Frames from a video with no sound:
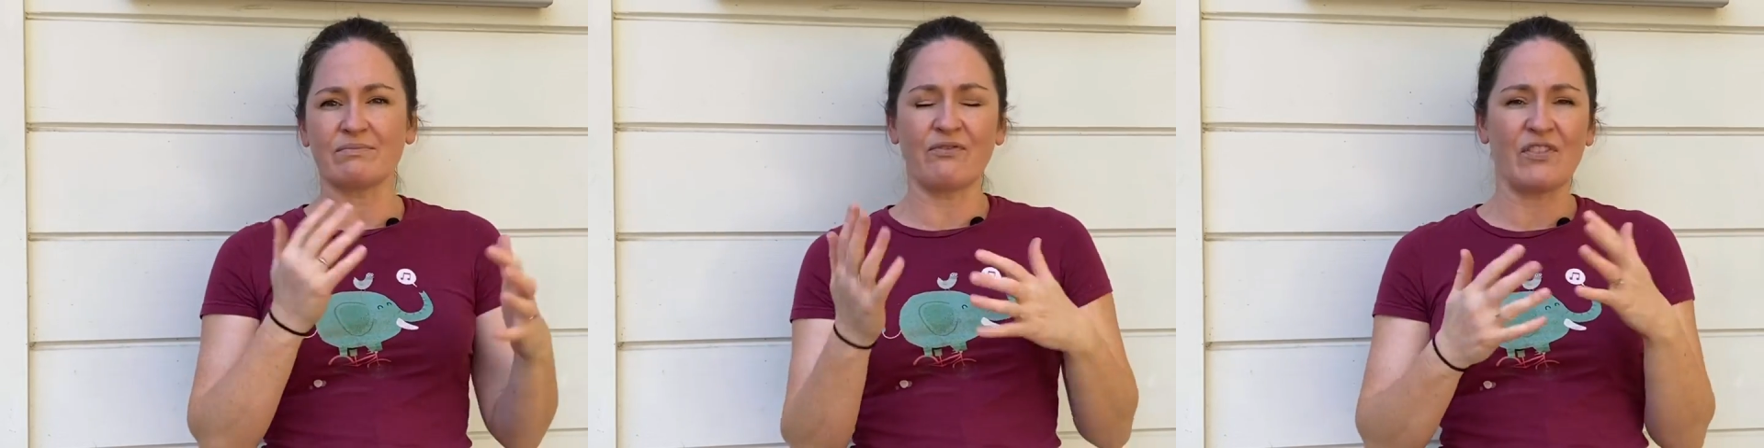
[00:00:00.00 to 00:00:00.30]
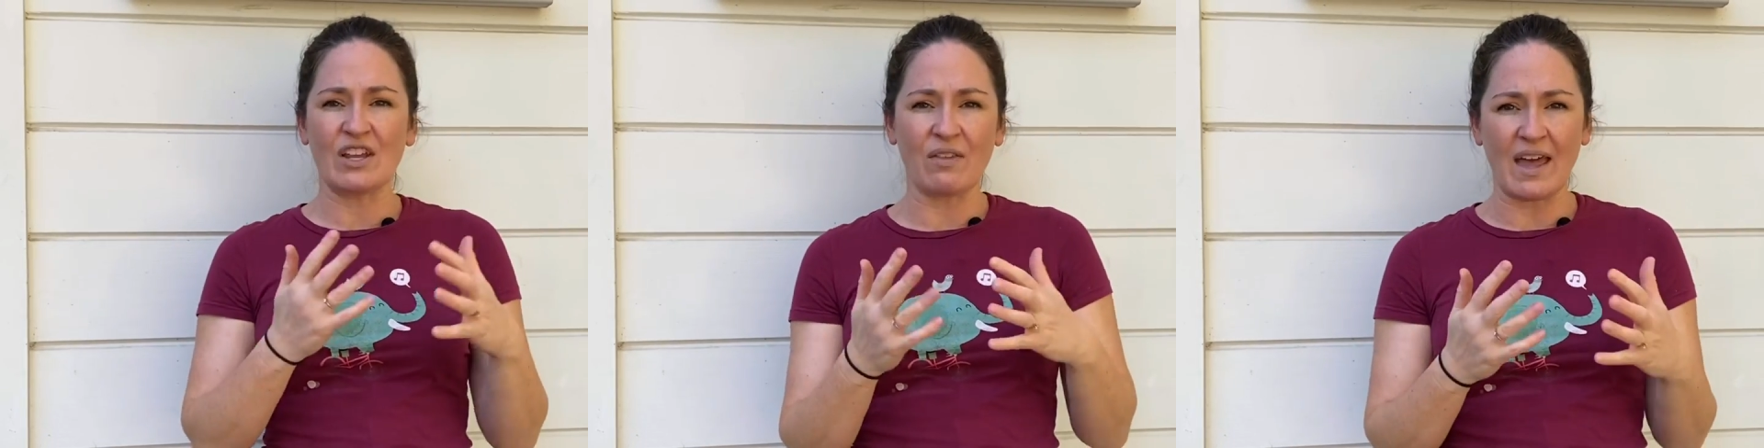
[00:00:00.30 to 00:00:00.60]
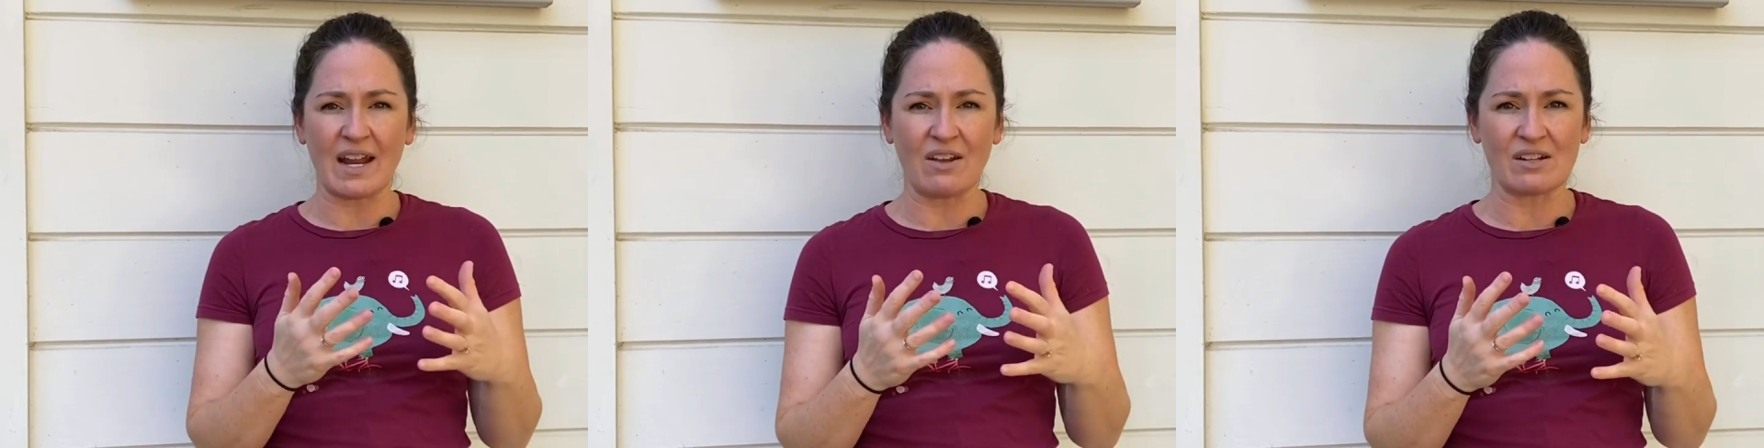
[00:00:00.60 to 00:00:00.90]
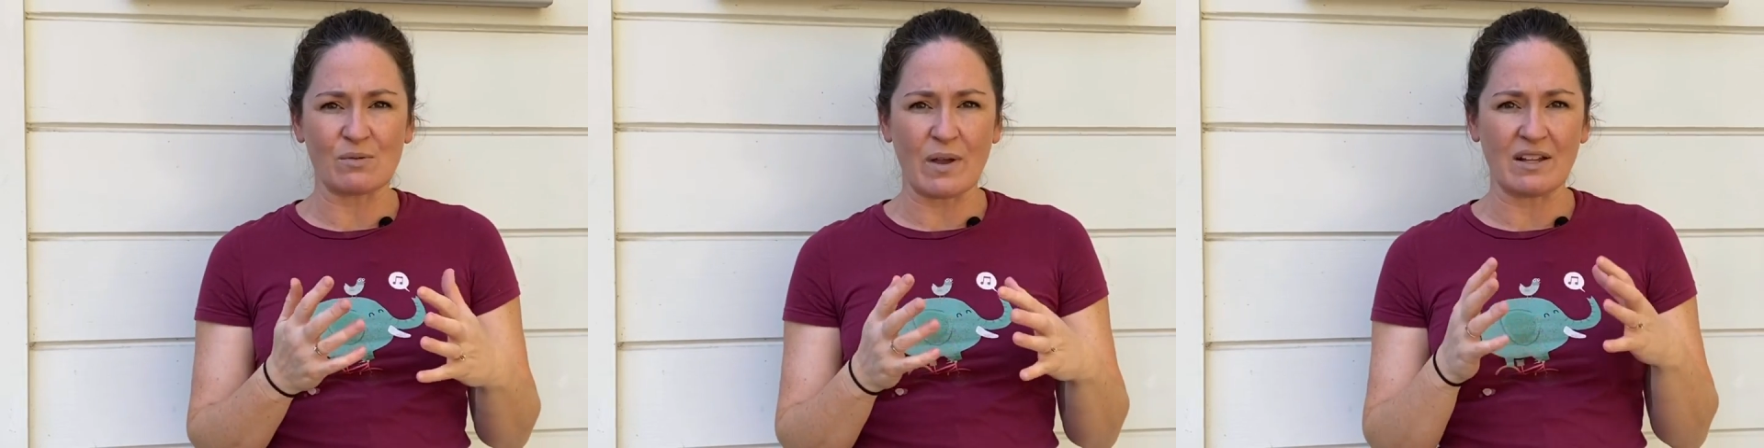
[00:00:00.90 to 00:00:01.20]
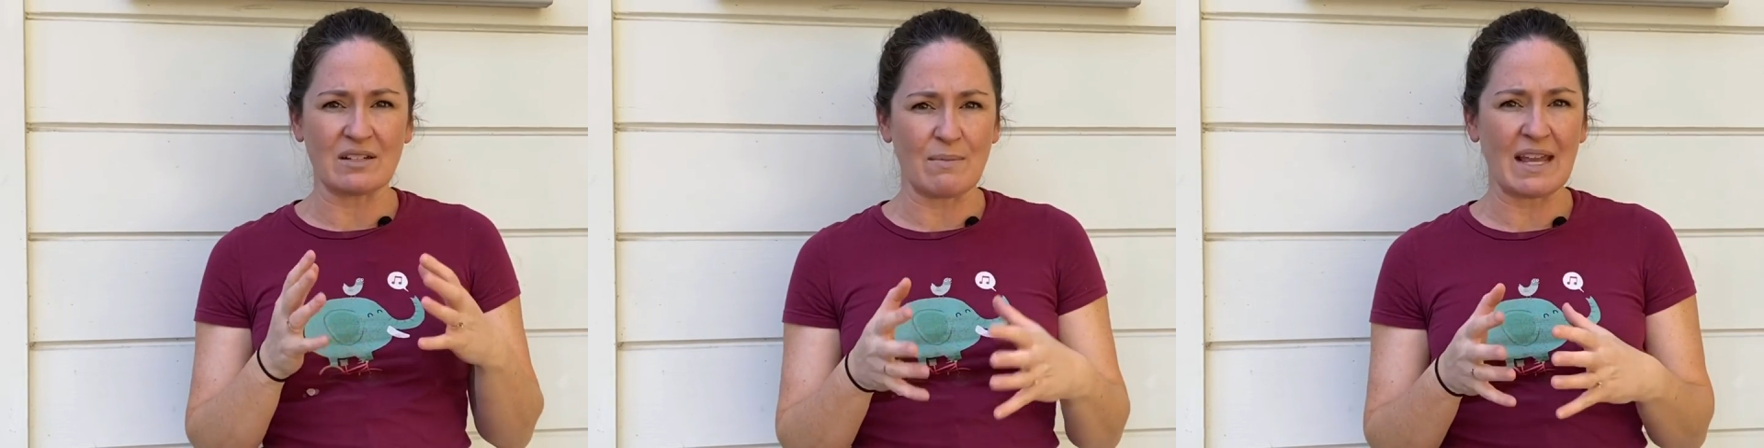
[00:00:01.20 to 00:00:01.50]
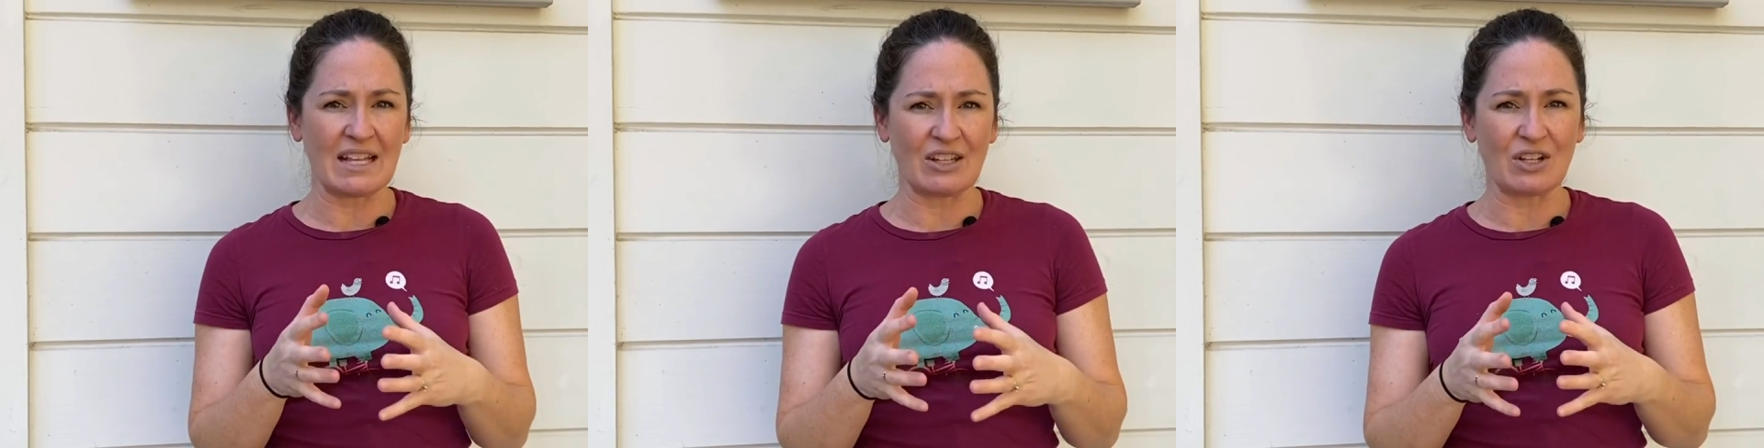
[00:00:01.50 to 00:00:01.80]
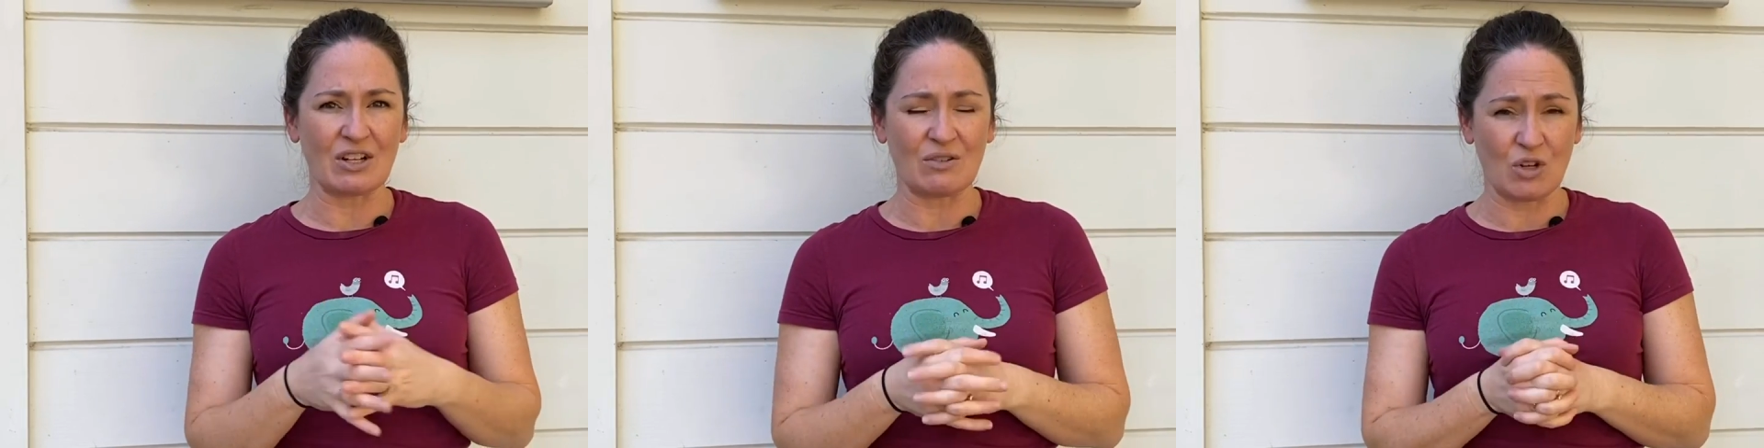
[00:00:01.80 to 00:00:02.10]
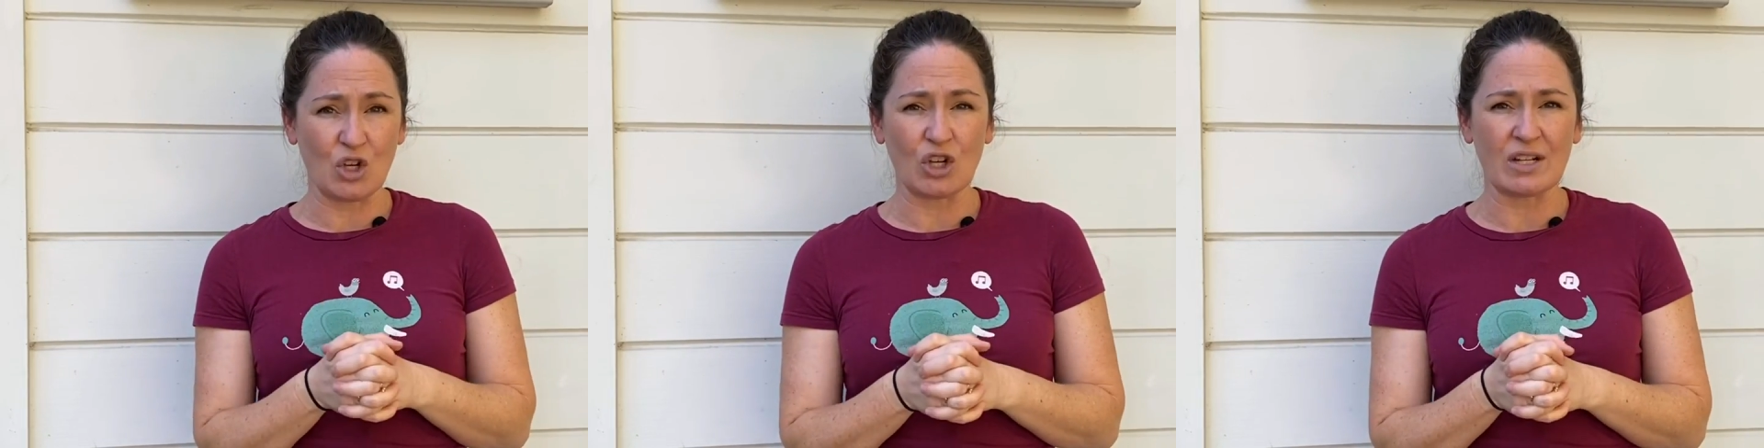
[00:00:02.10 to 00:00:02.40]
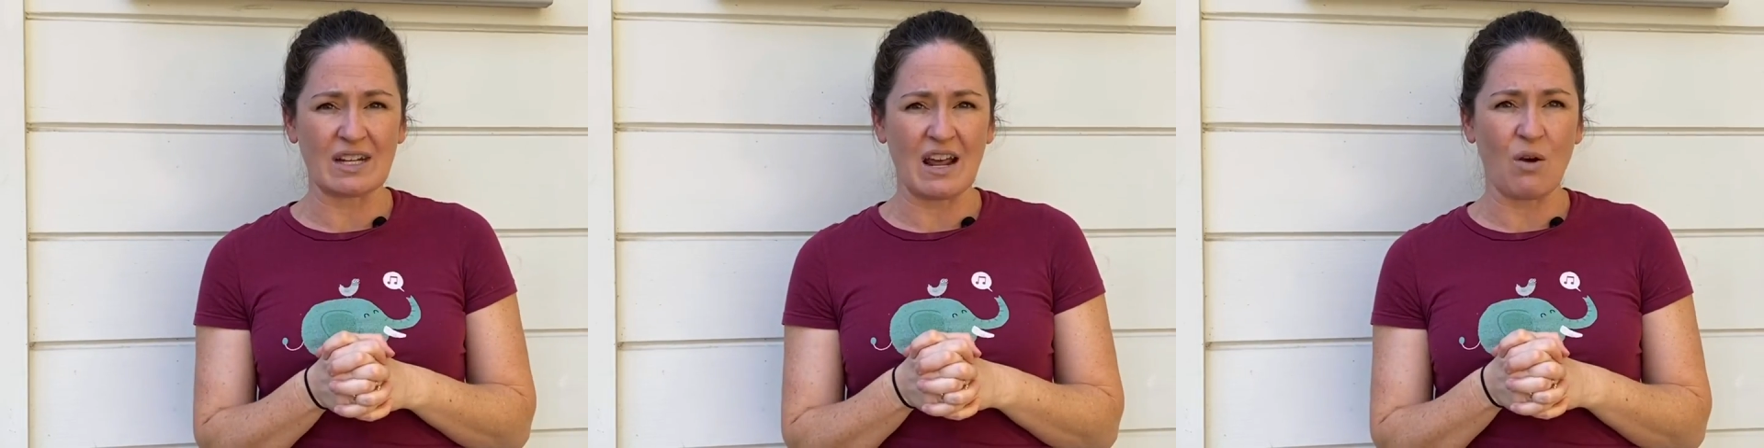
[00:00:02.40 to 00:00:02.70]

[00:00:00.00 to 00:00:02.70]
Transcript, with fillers: figure that out as well to make it look good and not